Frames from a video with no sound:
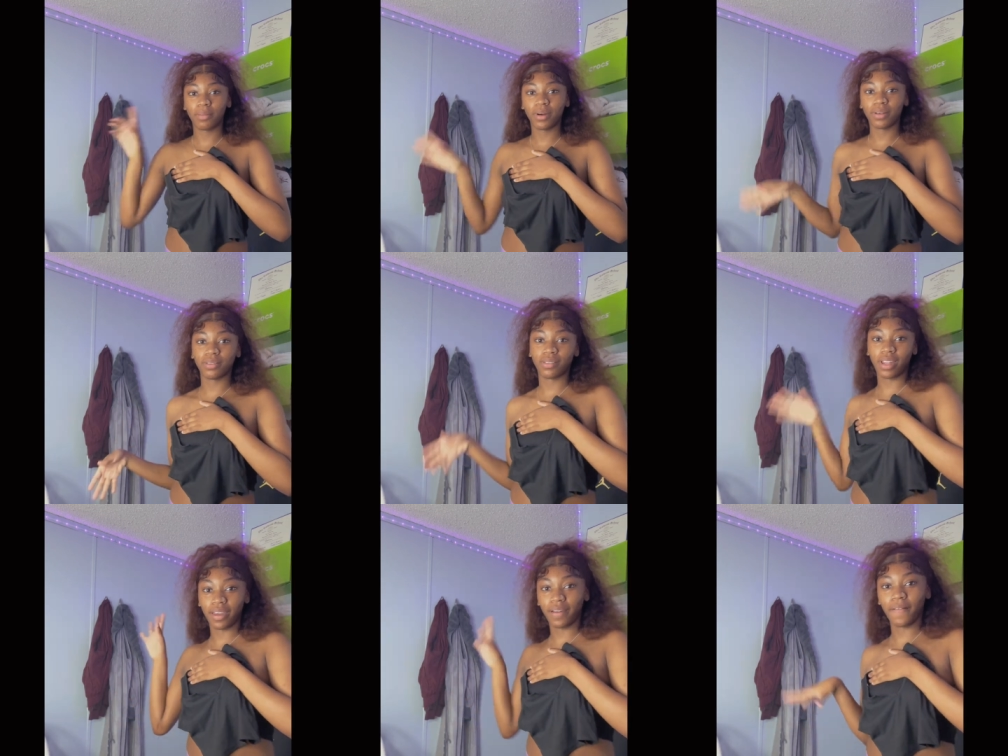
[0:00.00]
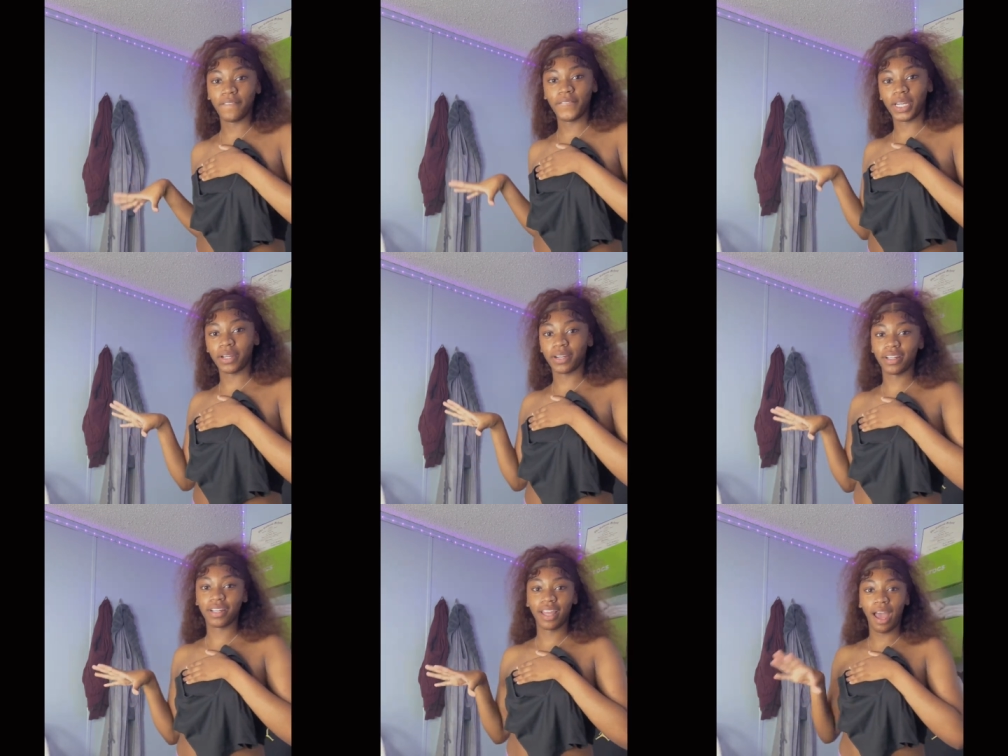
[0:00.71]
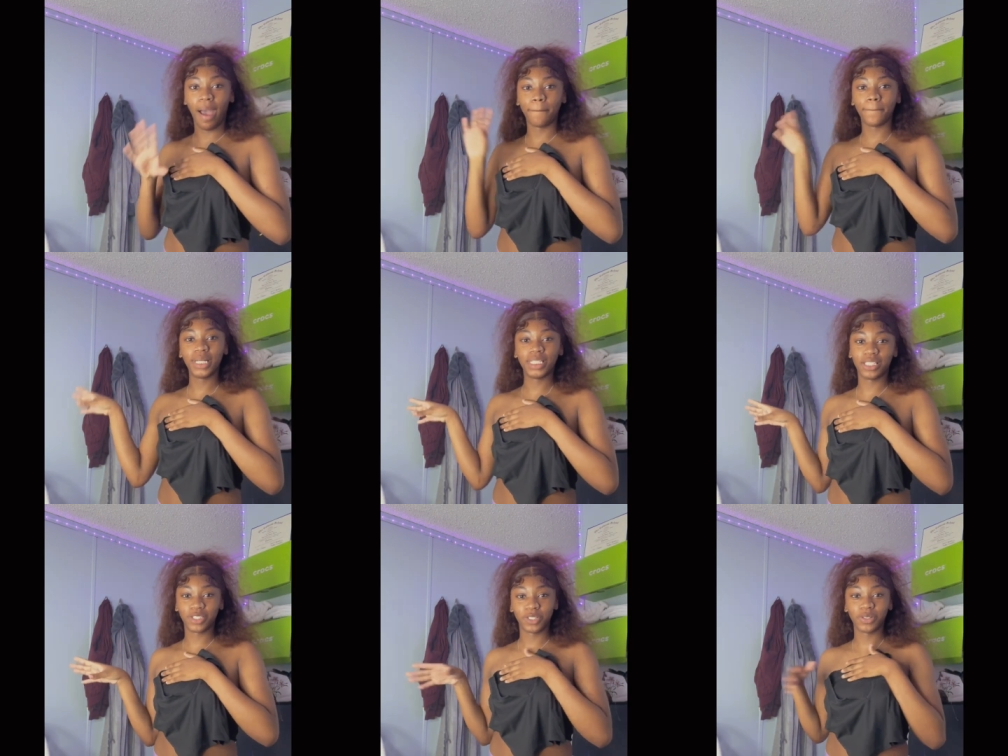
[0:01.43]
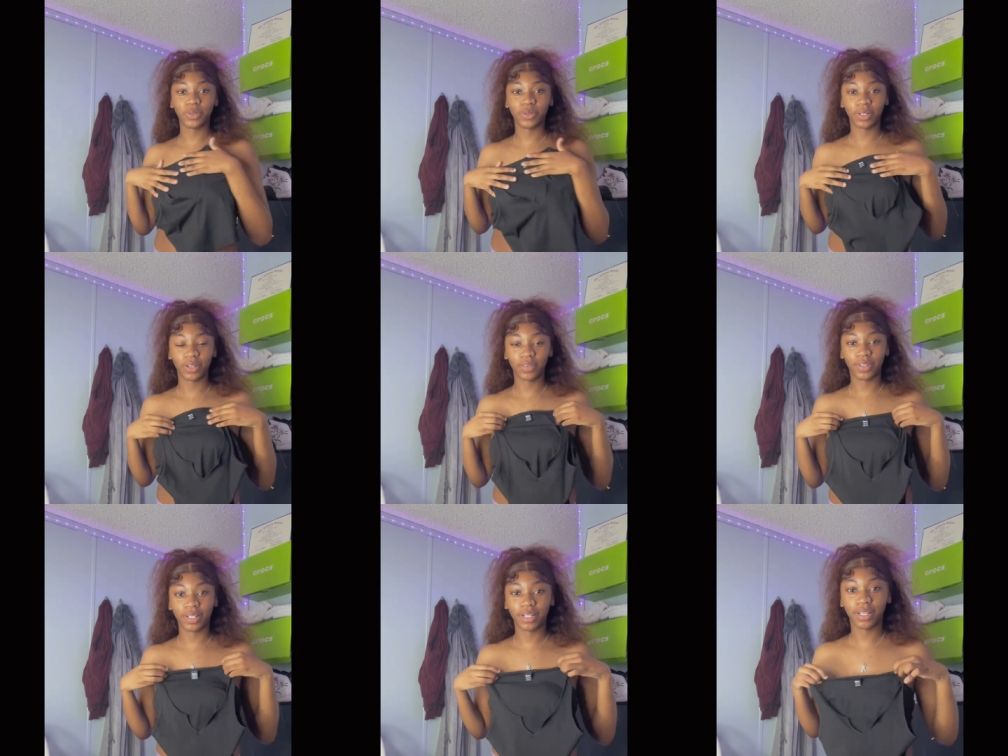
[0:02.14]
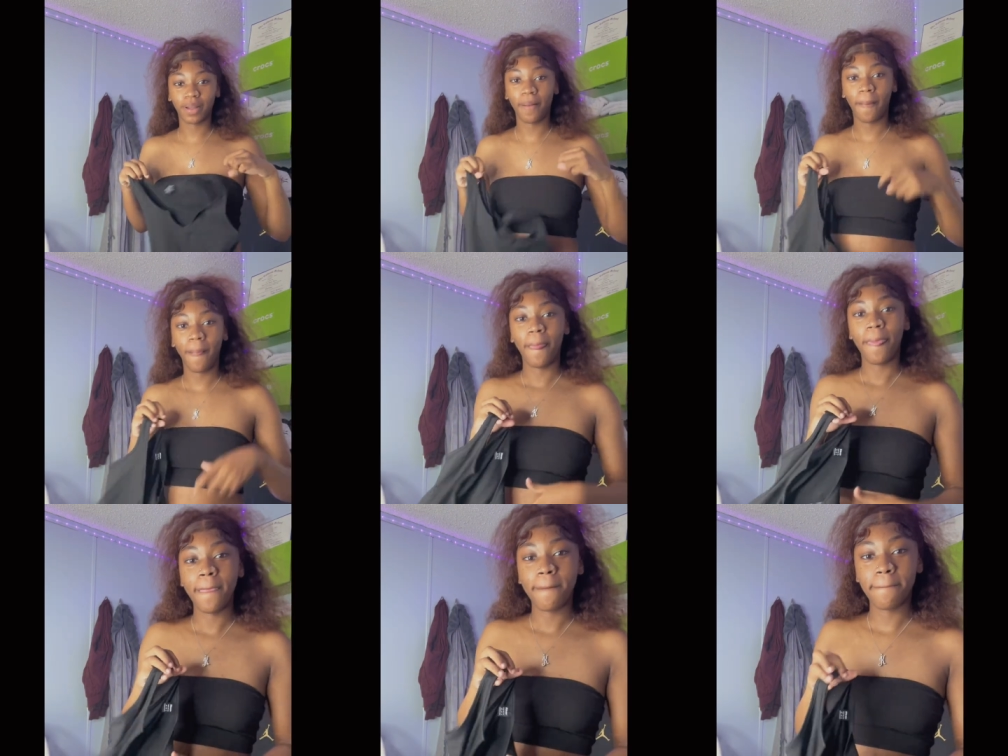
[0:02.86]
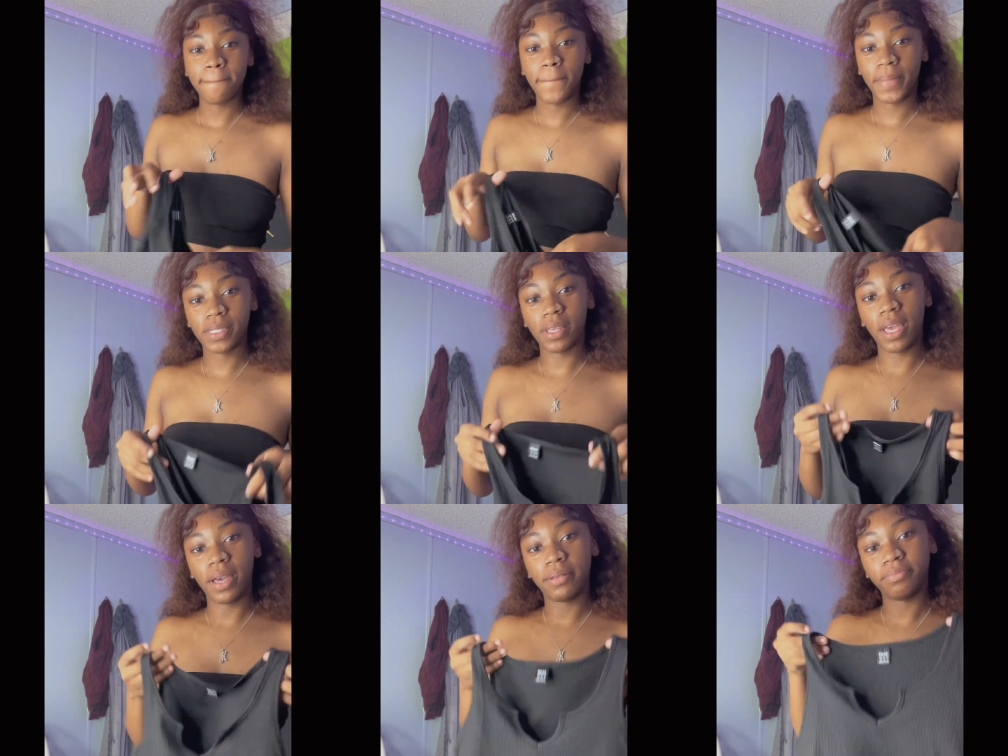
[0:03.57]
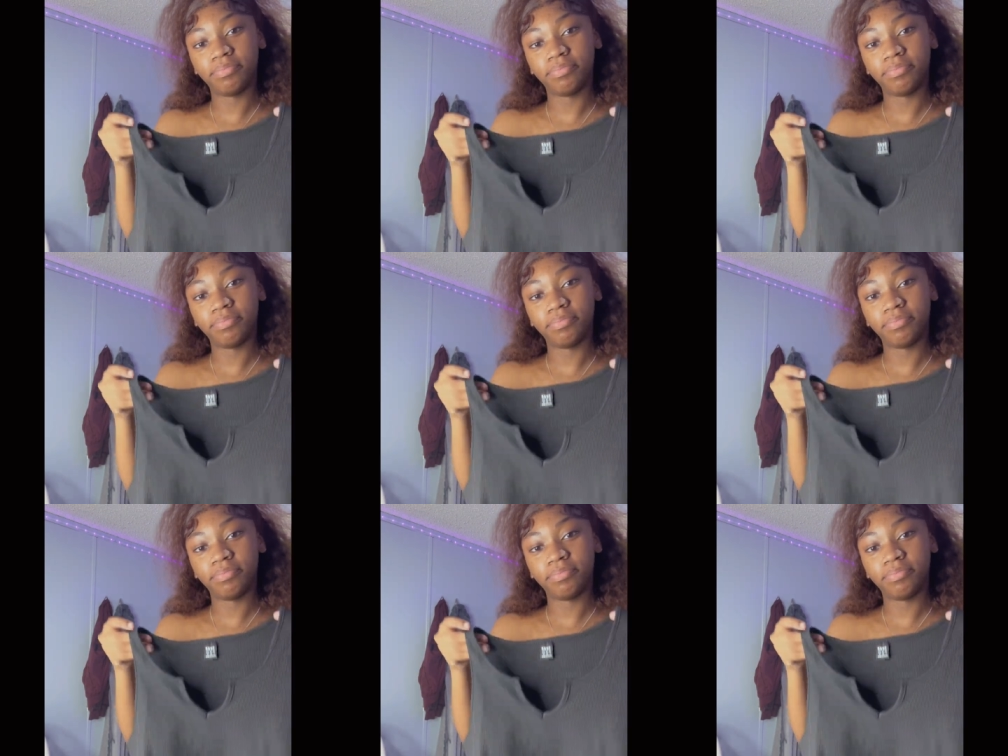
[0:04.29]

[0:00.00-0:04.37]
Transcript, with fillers: on like over there I'm put the shrimp board over there so yeah